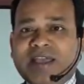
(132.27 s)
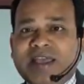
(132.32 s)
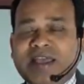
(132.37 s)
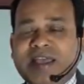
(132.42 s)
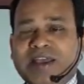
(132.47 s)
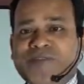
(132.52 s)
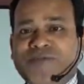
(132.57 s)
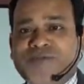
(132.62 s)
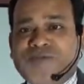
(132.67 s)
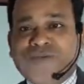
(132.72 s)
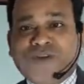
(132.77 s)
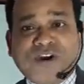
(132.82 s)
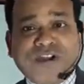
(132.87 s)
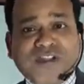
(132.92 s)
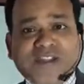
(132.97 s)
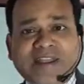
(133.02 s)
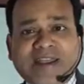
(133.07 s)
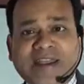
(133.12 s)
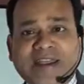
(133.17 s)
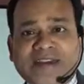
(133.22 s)
And
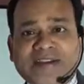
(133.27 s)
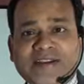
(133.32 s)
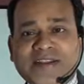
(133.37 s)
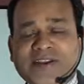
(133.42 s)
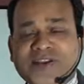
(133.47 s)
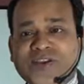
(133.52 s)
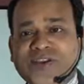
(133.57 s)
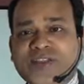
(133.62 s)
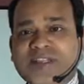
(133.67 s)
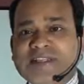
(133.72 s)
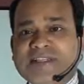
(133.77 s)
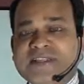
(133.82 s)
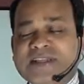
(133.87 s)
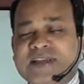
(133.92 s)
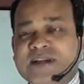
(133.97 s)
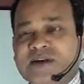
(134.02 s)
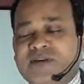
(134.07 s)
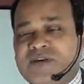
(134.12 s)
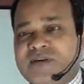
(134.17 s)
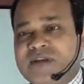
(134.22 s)
for that,
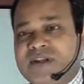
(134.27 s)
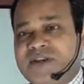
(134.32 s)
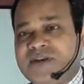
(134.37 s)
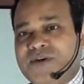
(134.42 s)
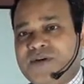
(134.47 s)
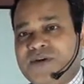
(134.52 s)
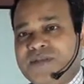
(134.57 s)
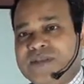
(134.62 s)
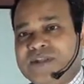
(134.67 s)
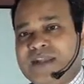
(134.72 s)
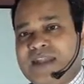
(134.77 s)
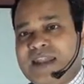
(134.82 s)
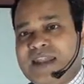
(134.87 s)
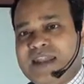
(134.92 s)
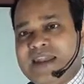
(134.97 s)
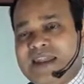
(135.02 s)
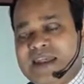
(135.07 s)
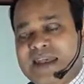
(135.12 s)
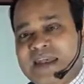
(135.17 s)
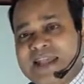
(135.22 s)

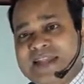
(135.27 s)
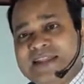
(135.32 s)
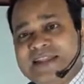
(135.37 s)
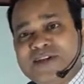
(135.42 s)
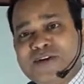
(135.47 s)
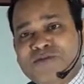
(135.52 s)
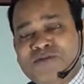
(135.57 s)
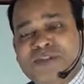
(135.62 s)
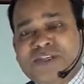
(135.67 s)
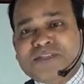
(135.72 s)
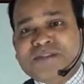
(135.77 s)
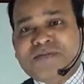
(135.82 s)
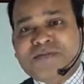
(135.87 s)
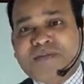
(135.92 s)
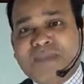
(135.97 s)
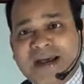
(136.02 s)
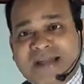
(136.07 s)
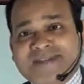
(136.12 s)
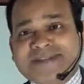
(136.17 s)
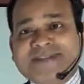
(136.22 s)
the health of these
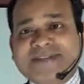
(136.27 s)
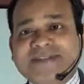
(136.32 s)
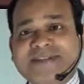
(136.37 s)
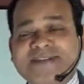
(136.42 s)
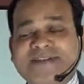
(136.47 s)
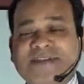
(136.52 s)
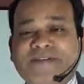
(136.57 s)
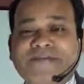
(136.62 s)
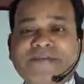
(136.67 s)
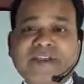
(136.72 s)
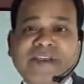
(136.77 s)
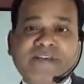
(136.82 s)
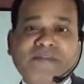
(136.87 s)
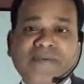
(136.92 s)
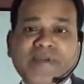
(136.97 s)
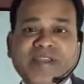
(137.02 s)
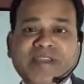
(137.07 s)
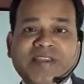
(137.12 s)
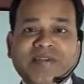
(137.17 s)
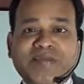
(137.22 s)
muscles are
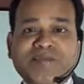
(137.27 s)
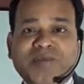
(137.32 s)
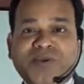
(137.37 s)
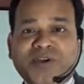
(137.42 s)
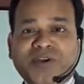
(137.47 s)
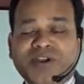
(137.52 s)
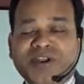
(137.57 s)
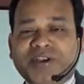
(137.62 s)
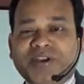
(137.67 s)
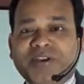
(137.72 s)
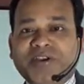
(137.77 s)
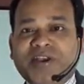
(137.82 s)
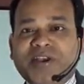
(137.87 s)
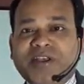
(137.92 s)
very important,